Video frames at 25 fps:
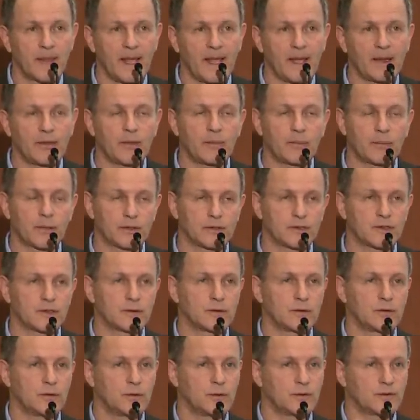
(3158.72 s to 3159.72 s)
And the
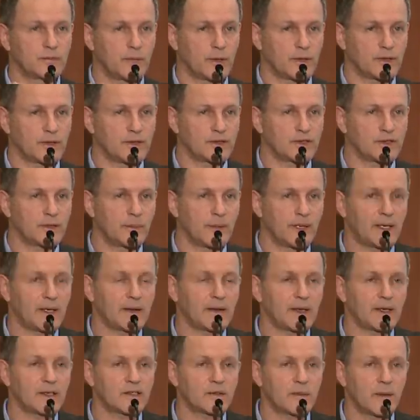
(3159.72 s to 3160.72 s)
person who was participating
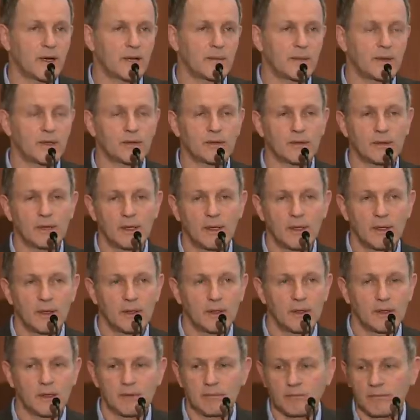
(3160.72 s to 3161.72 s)
in the experiment
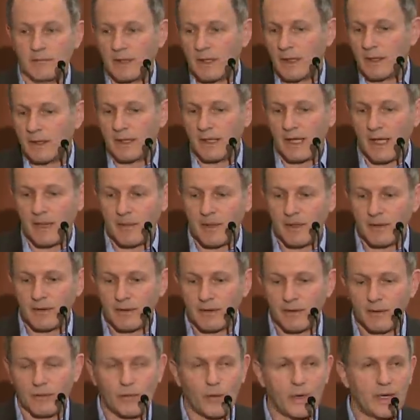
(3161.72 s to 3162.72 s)
kind of came
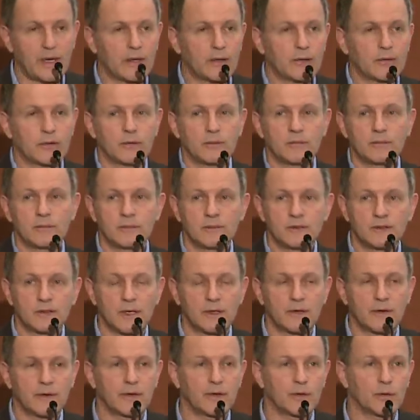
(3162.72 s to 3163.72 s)
into the waiting room,
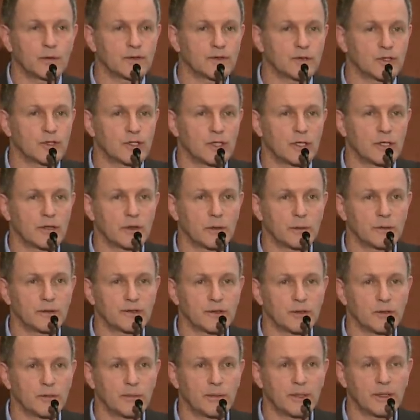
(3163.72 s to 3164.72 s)
saw that there was a chair that
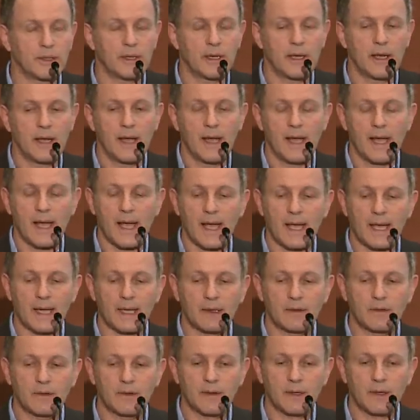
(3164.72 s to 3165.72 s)
was open,
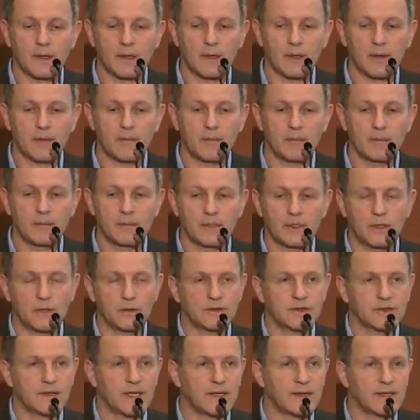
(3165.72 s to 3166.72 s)
and
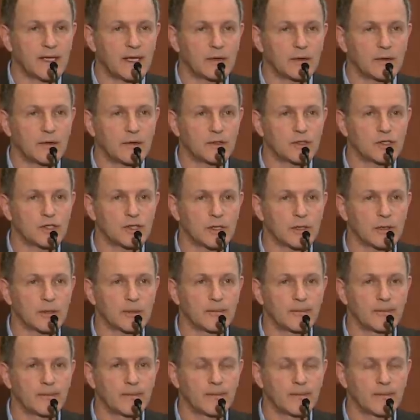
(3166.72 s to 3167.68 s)
sat down in the chair.